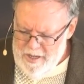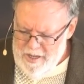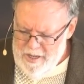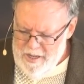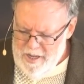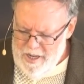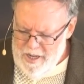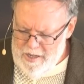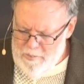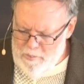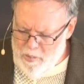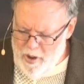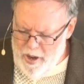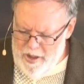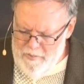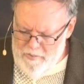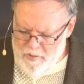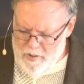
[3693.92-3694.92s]
and to
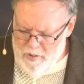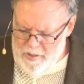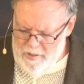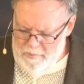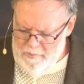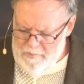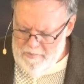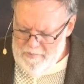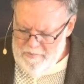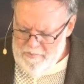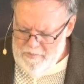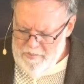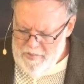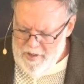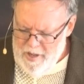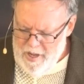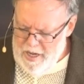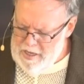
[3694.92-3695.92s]
break for them
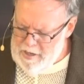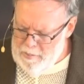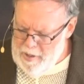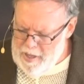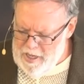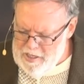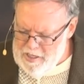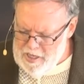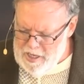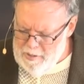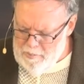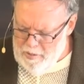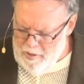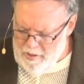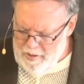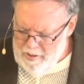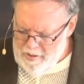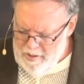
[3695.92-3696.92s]
and to be a temple